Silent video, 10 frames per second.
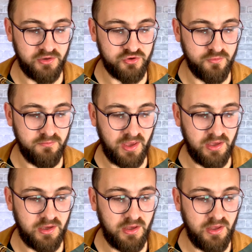to
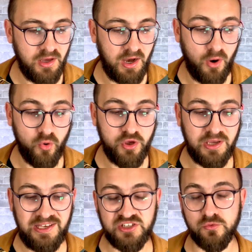make, uh, or you
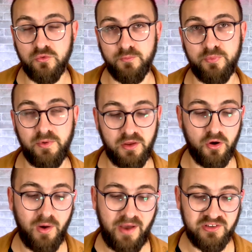can just but, you
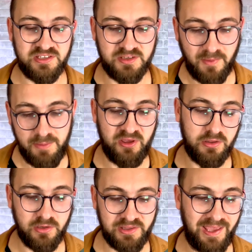know, obviously, it might be a
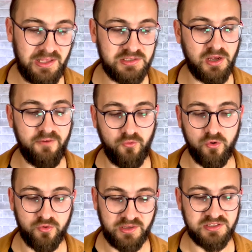little late of
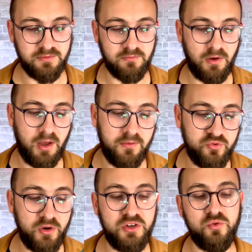ordering some uh,
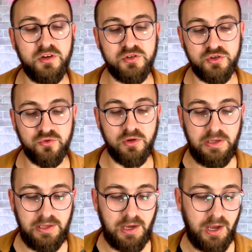2022
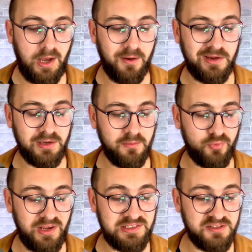um,
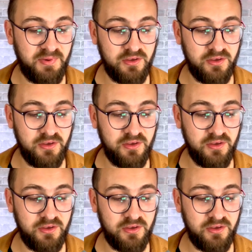braces, but